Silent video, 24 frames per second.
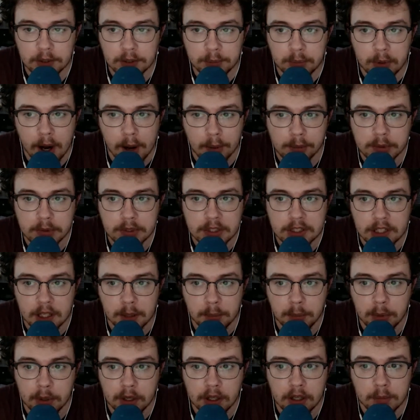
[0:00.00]
probably
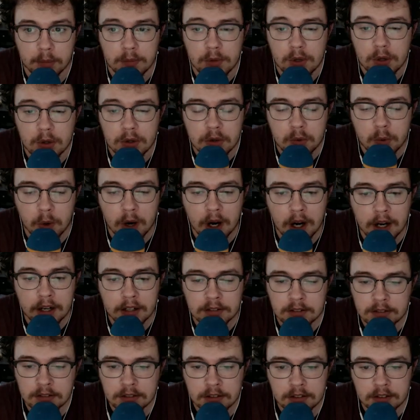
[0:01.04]
skipping communion wine.